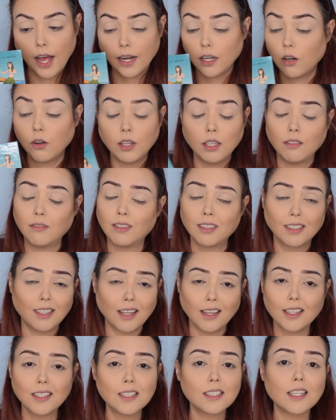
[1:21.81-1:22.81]
I'm,
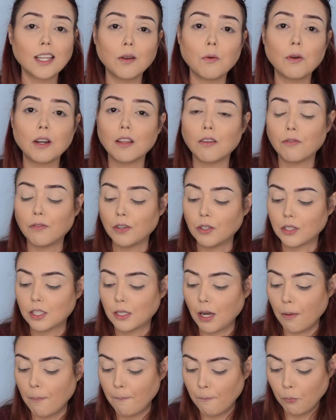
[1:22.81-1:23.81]
this is like one of the
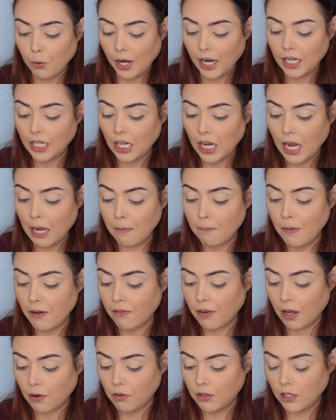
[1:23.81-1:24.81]
first brand name
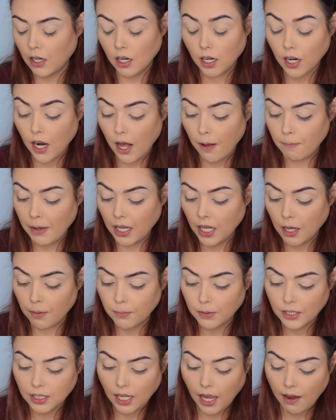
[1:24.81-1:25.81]
found, or uh,
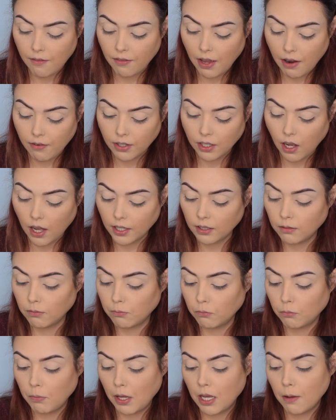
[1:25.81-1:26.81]
makeups I've ever gotten,
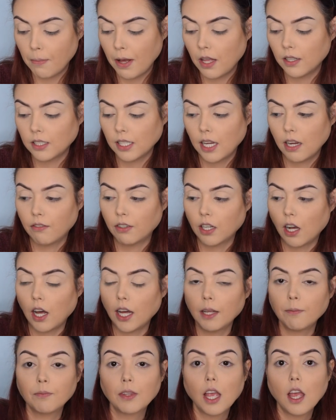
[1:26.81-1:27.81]
makeup palettes I ever
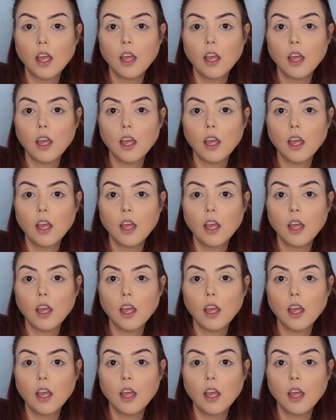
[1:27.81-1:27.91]
bought.